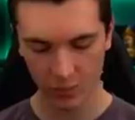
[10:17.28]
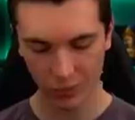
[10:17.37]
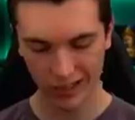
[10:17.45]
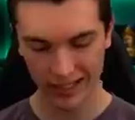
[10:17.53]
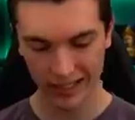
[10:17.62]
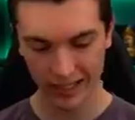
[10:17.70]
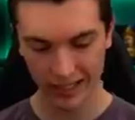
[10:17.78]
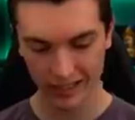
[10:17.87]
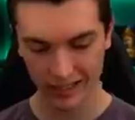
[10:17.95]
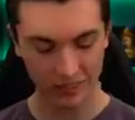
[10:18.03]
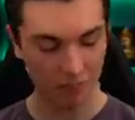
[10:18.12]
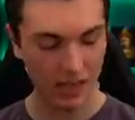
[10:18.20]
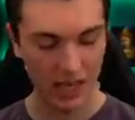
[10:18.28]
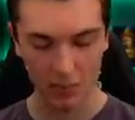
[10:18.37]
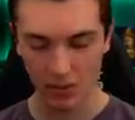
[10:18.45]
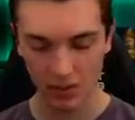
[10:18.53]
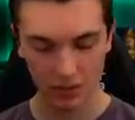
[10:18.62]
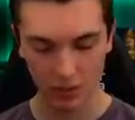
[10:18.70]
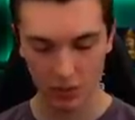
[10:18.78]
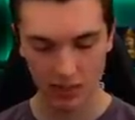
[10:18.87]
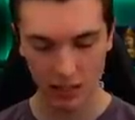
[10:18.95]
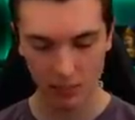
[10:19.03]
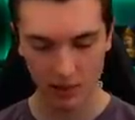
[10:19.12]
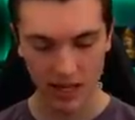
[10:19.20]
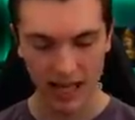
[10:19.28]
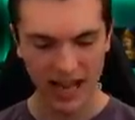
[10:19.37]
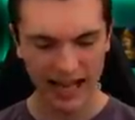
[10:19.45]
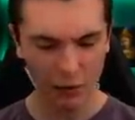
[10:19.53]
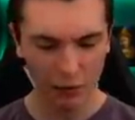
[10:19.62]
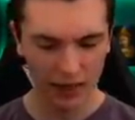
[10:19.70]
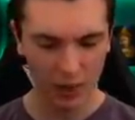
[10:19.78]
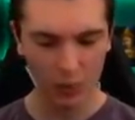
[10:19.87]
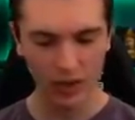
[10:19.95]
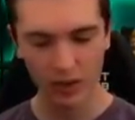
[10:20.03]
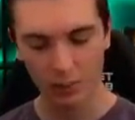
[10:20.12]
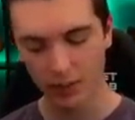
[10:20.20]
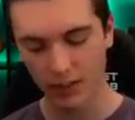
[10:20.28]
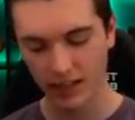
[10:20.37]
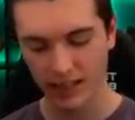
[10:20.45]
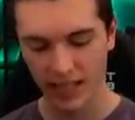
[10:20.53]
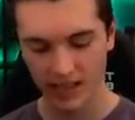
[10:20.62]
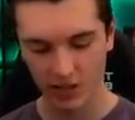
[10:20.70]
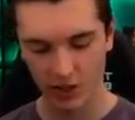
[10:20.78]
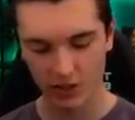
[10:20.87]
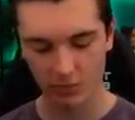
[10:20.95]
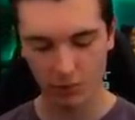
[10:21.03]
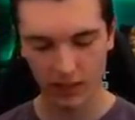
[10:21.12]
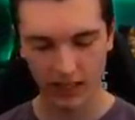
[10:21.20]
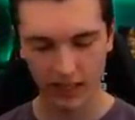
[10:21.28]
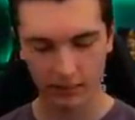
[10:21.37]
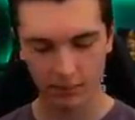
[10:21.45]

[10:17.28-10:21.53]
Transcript: Why not? Maybe it'll do something. I don't think it will, but it doesn't hurt to play it.